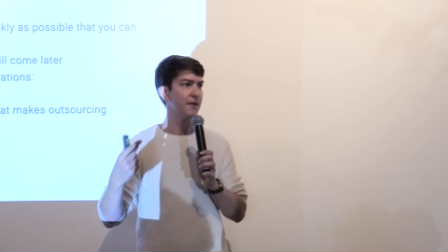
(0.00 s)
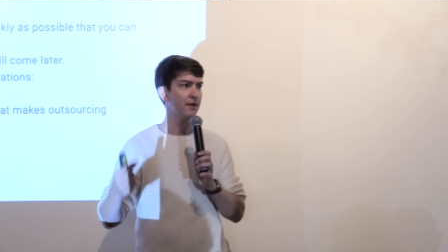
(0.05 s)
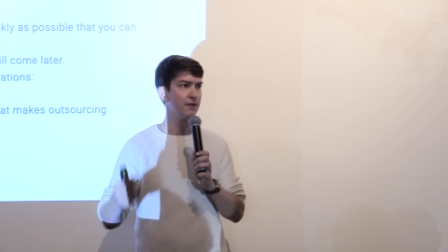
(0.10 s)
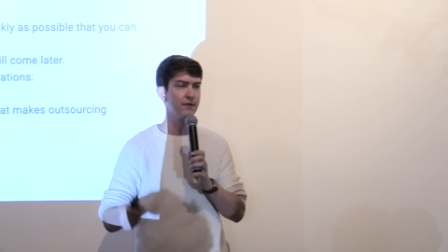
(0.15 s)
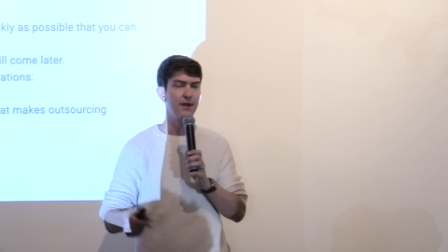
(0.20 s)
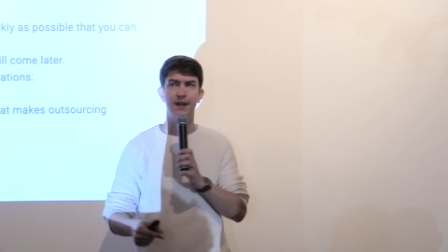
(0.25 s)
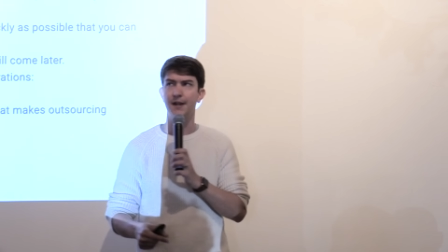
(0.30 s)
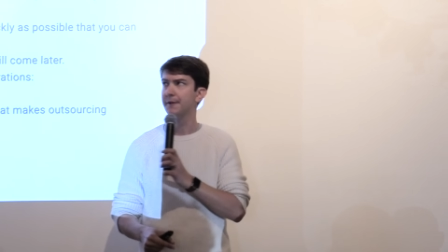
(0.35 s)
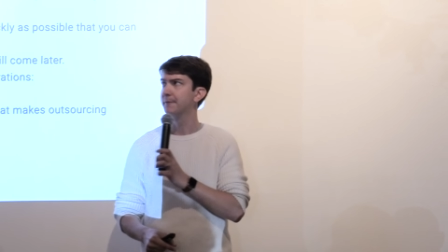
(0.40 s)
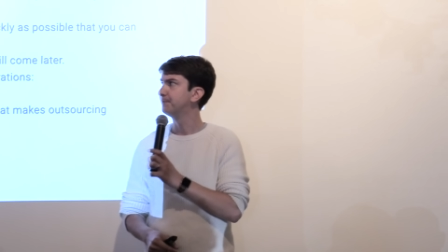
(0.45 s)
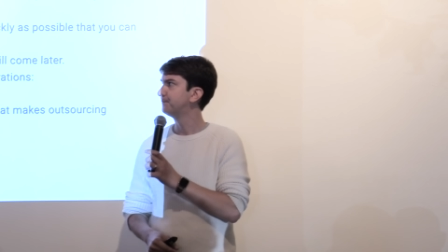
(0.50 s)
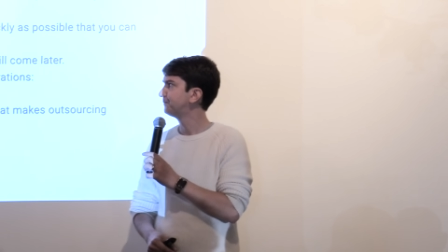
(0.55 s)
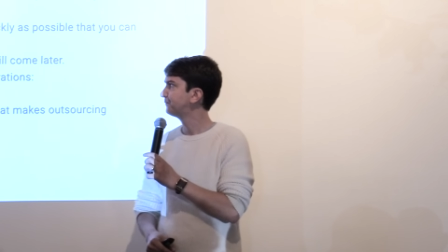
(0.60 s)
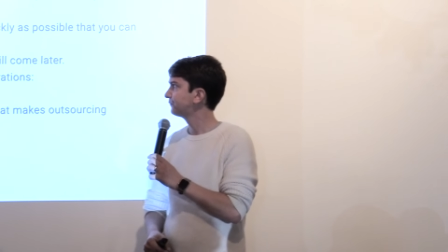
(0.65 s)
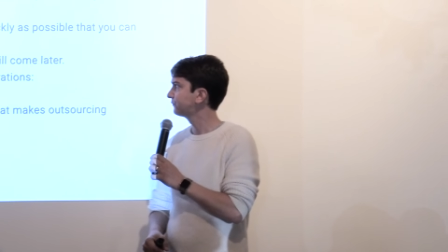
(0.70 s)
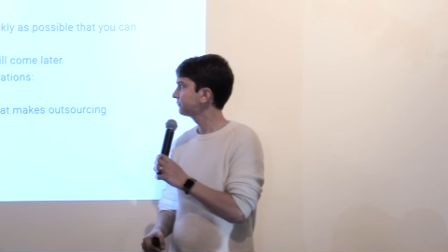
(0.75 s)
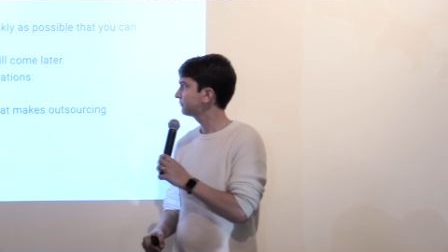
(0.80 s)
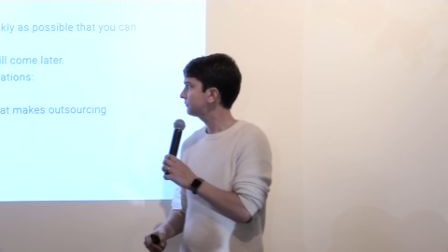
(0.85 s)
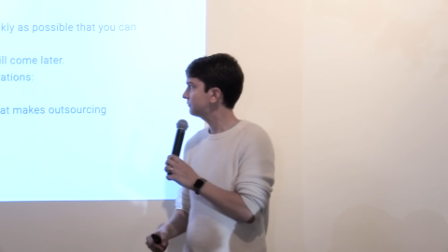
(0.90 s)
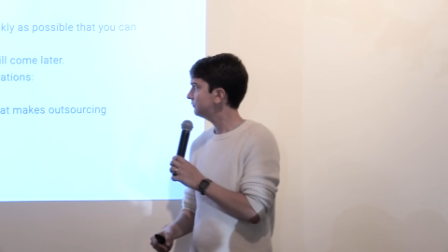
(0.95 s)
iterating.
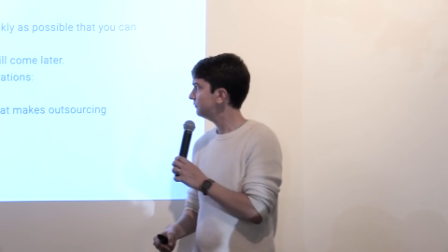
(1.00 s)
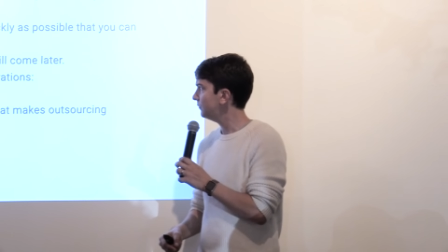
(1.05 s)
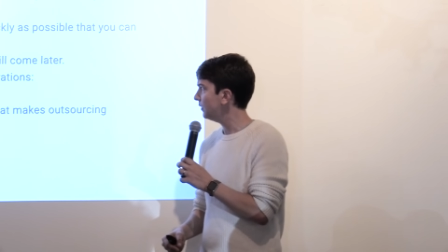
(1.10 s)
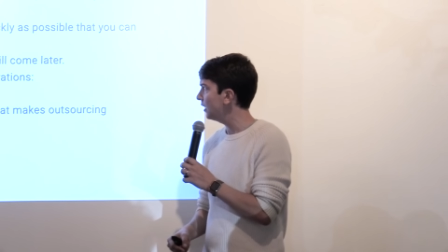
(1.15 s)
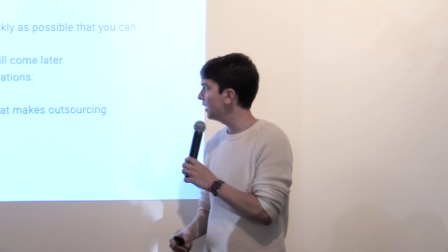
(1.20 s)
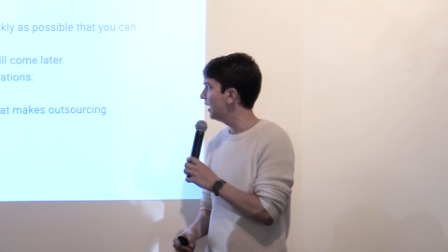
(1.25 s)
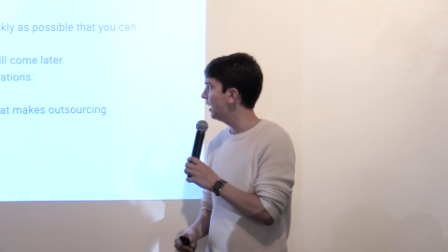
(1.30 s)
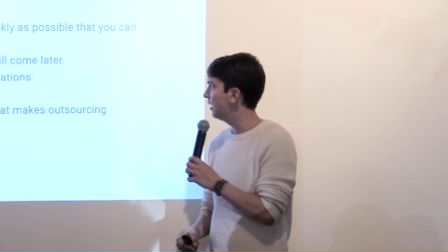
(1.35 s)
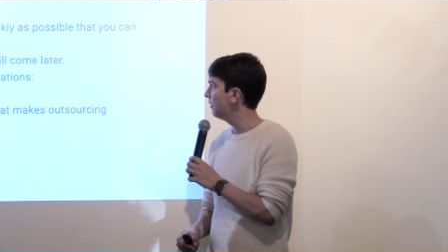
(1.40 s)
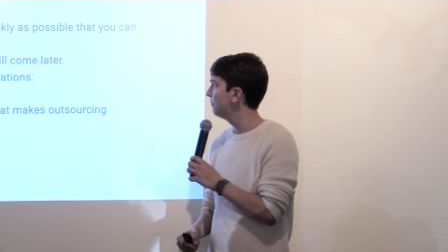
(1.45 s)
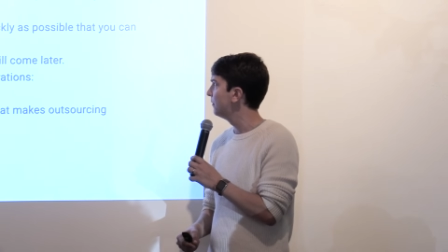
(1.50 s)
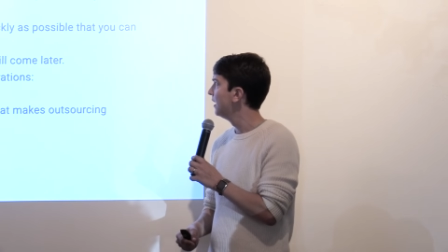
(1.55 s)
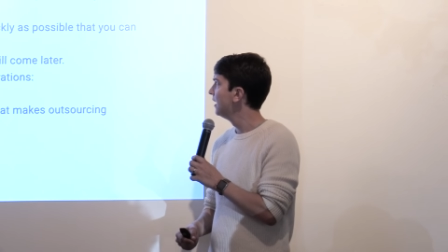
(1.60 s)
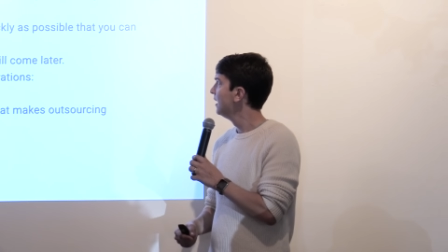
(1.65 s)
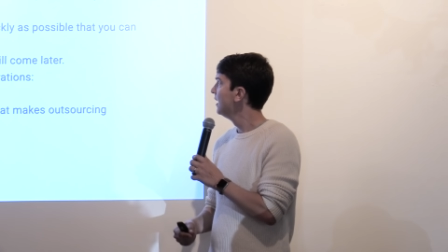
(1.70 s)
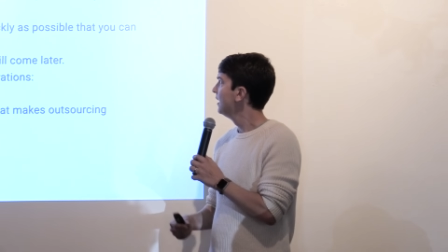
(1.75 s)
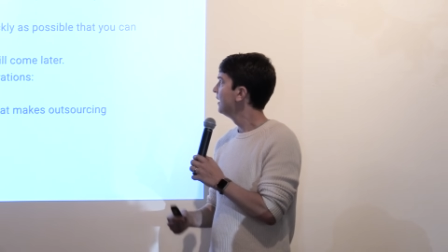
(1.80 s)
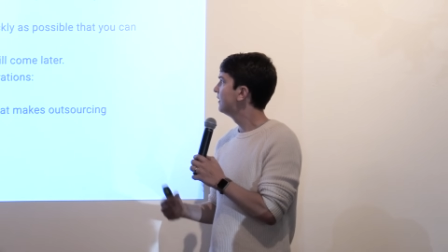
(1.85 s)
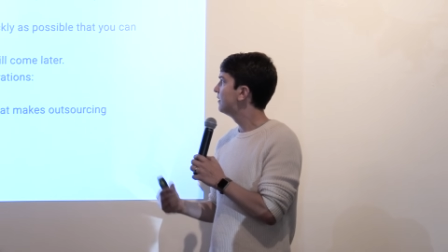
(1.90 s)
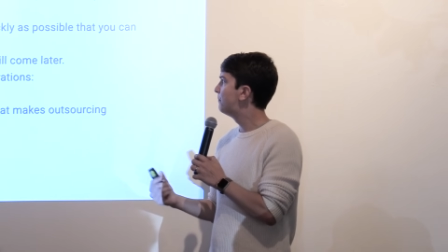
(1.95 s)

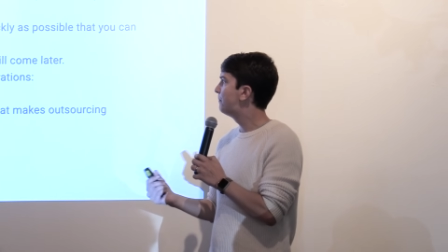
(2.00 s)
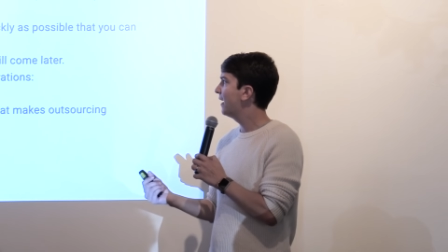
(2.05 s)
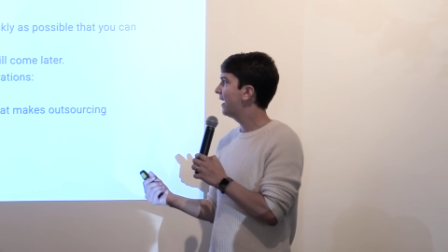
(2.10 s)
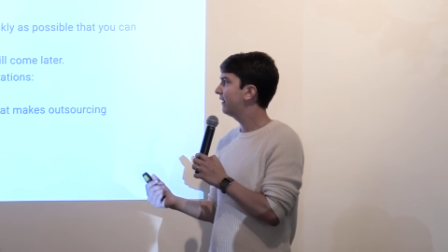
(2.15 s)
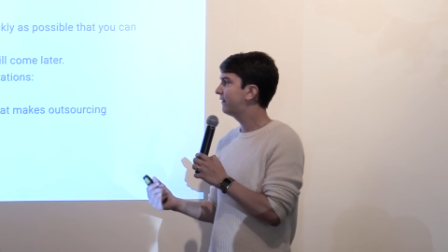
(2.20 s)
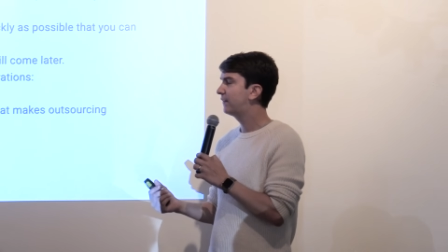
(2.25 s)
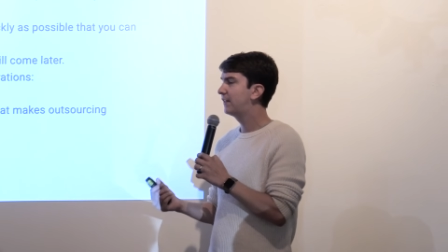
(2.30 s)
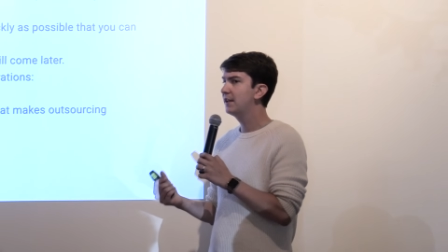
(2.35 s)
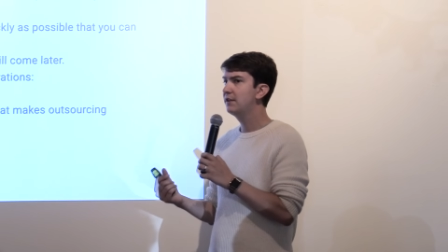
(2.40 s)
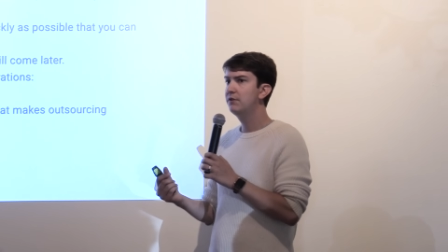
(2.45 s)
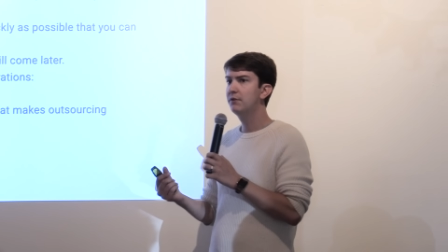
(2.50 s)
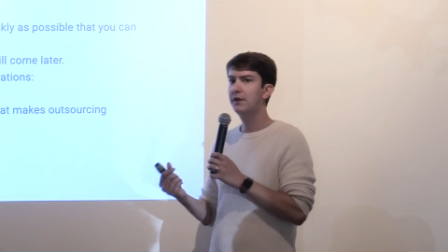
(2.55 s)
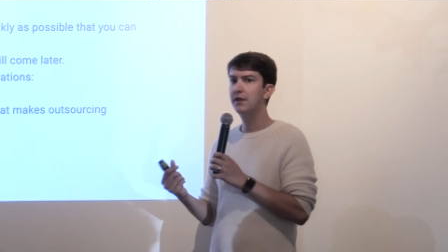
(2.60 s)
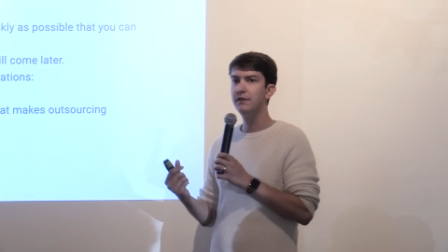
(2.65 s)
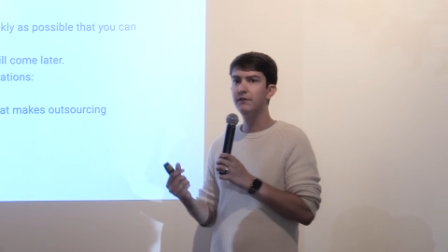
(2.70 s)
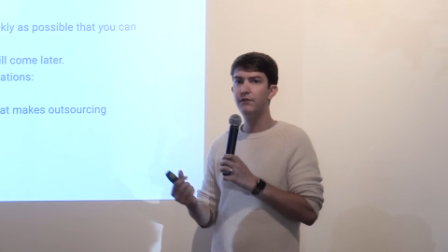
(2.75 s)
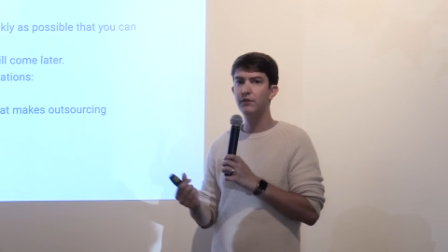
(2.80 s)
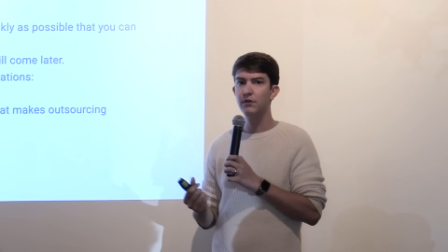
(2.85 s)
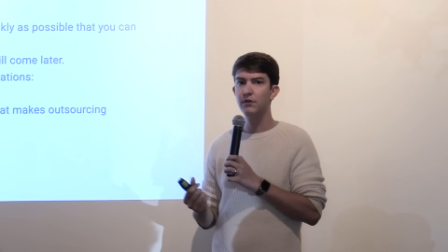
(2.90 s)
The best thing you can